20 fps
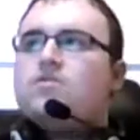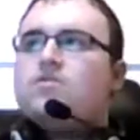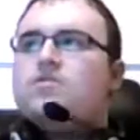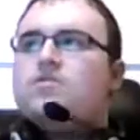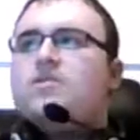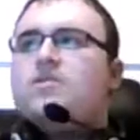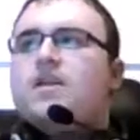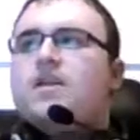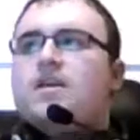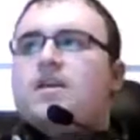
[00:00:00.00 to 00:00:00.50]

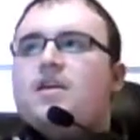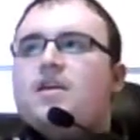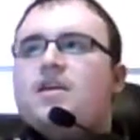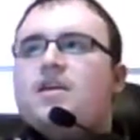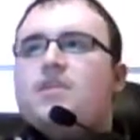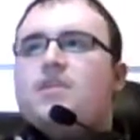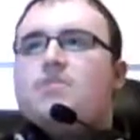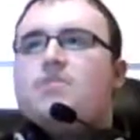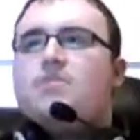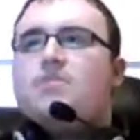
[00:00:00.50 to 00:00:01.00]

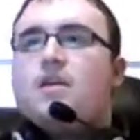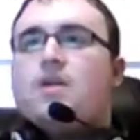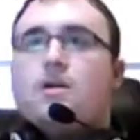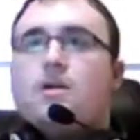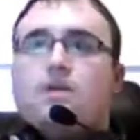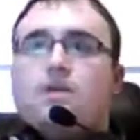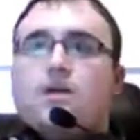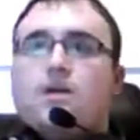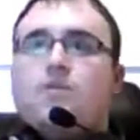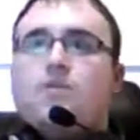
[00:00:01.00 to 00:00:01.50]
The
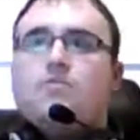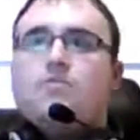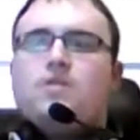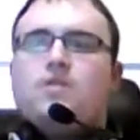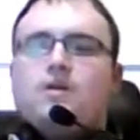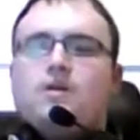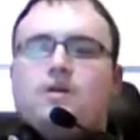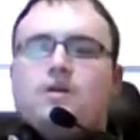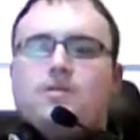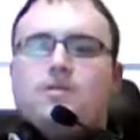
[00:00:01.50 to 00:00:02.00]
Dark
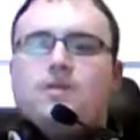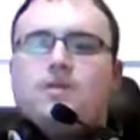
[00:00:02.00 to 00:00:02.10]
Elder